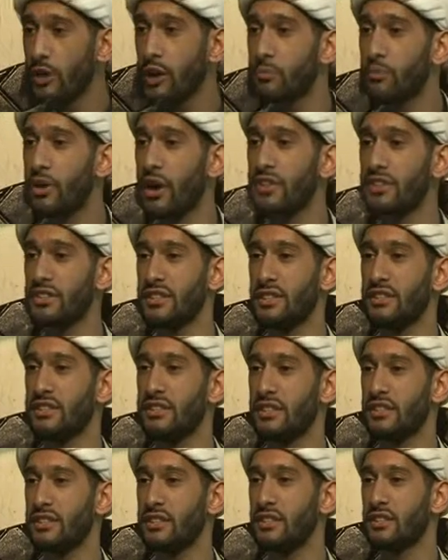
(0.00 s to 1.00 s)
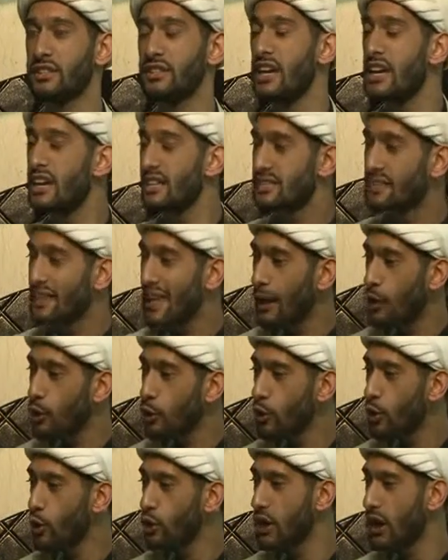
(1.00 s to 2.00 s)
younger brothers and sisters,
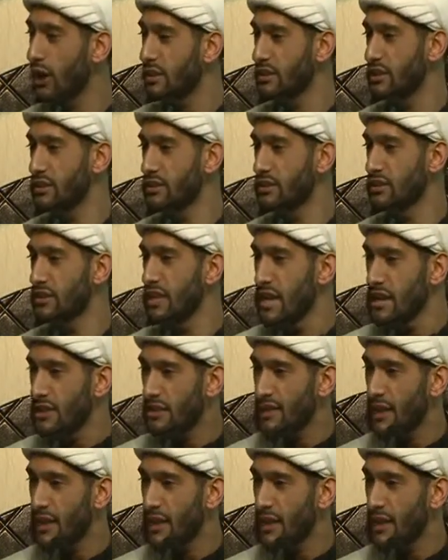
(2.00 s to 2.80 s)
tell your cousins,